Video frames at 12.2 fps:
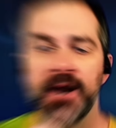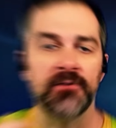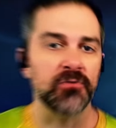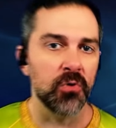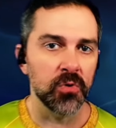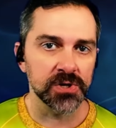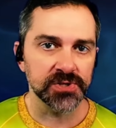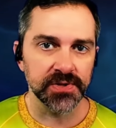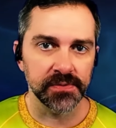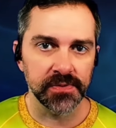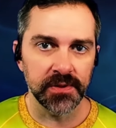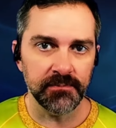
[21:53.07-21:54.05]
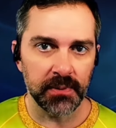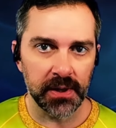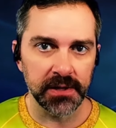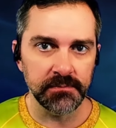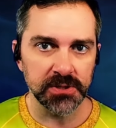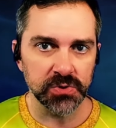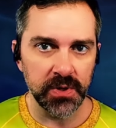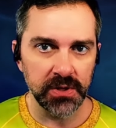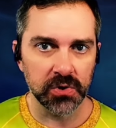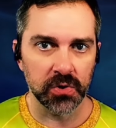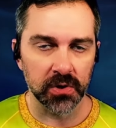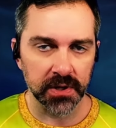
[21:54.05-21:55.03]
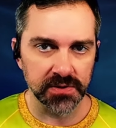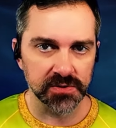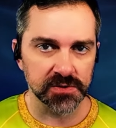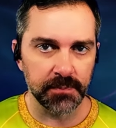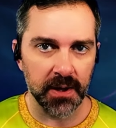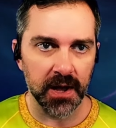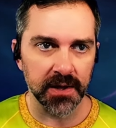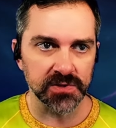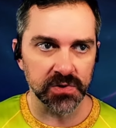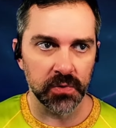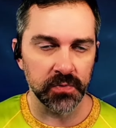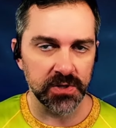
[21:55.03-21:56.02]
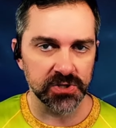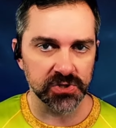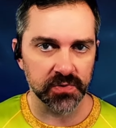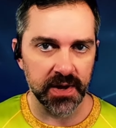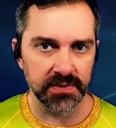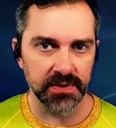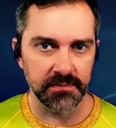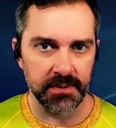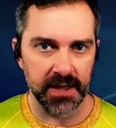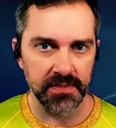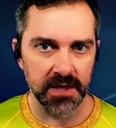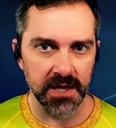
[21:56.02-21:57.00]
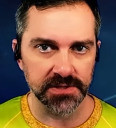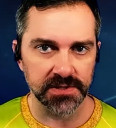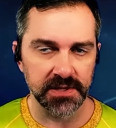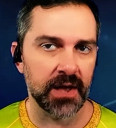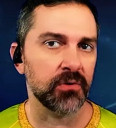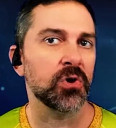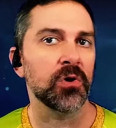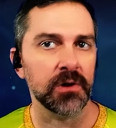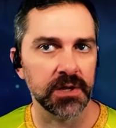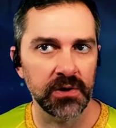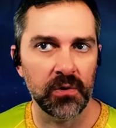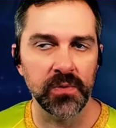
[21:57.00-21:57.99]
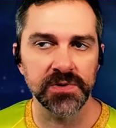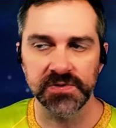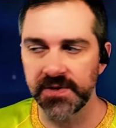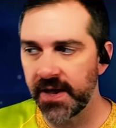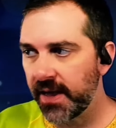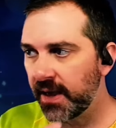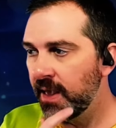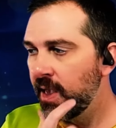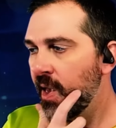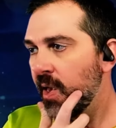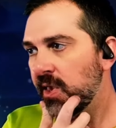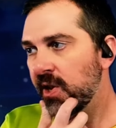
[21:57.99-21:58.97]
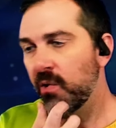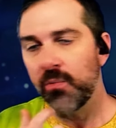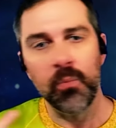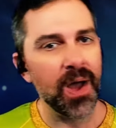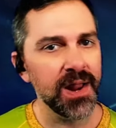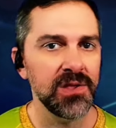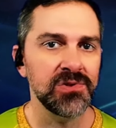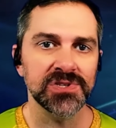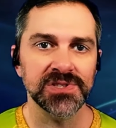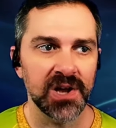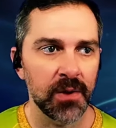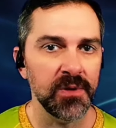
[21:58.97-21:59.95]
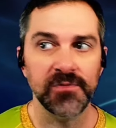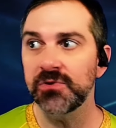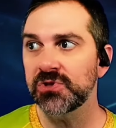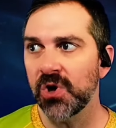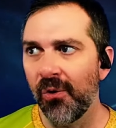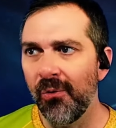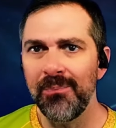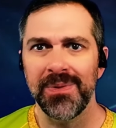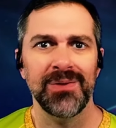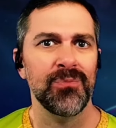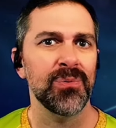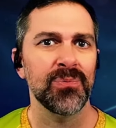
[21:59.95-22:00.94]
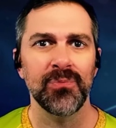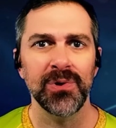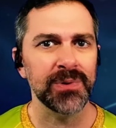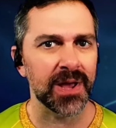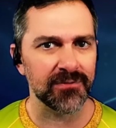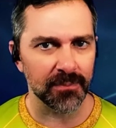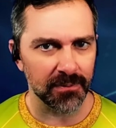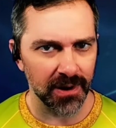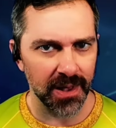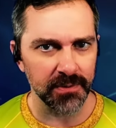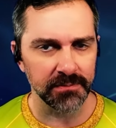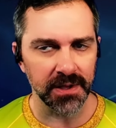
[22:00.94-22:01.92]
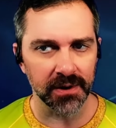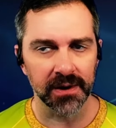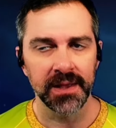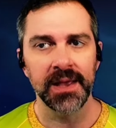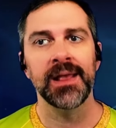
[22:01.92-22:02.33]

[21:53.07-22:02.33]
And of course, the bond between Kirk and Spock is only strengthened by this. Now, Kirk can always say, you know, why didn't you just tell me? If you told me, we wouldn't have a problem here.